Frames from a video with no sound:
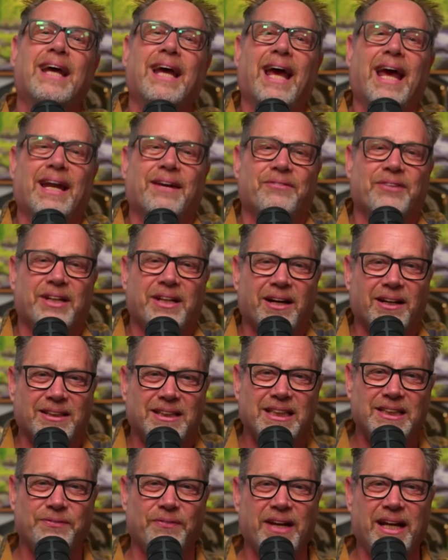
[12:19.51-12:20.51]
And if you dug
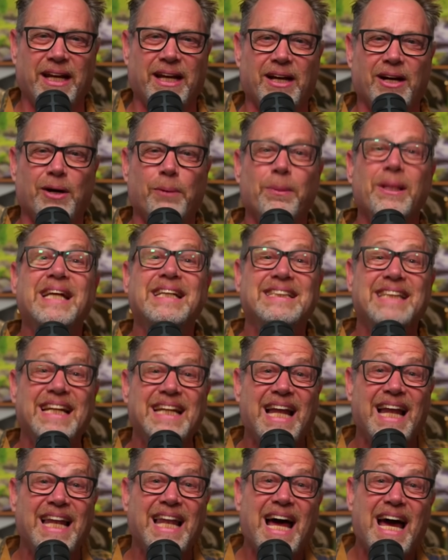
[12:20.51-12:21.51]
this video, please hit
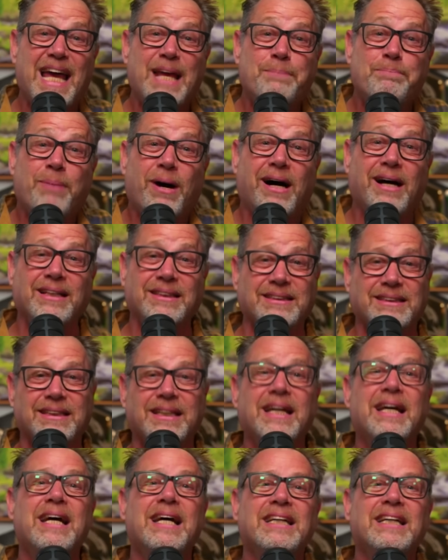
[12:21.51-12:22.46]
that like button,